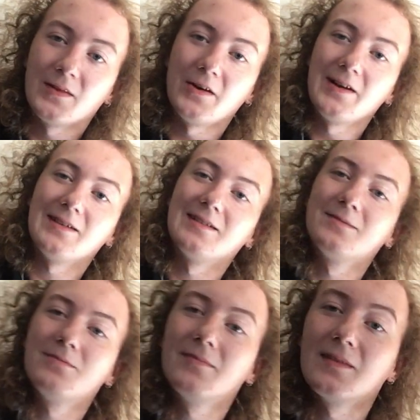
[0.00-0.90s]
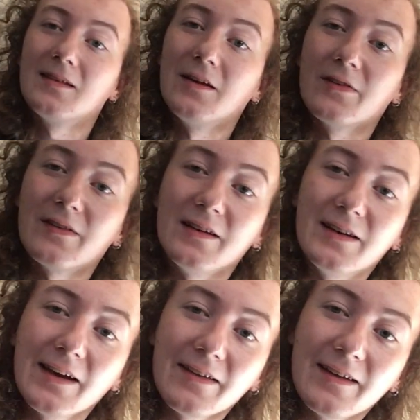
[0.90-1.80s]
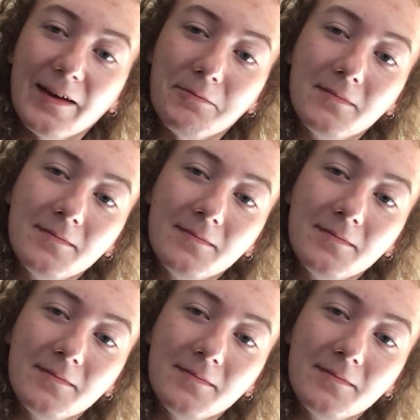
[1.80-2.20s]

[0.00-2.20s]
All right. I'll see you next time.